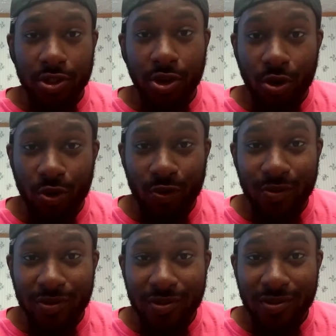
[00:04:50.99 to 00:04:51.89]

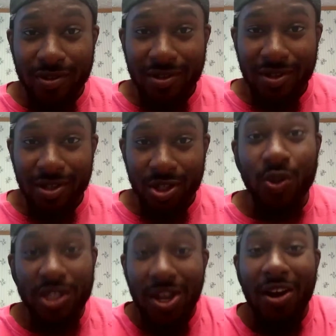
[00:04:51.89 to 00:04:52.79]
Dude,
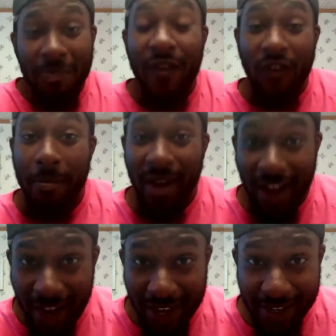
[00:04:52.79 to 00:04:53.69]
you snuck me from
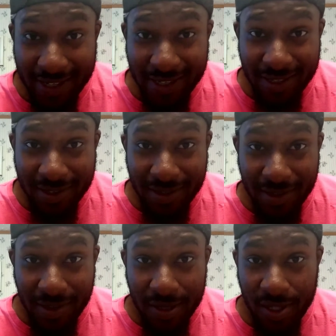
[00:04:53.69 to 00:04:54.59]
behind.
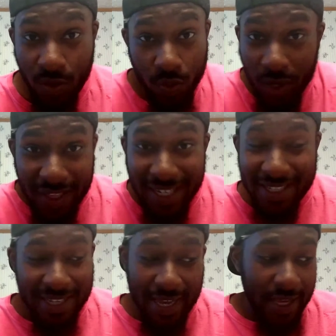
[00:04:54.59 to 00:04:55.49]
You
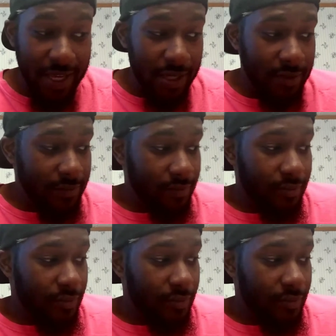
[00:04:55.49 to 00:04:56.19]
really didn't.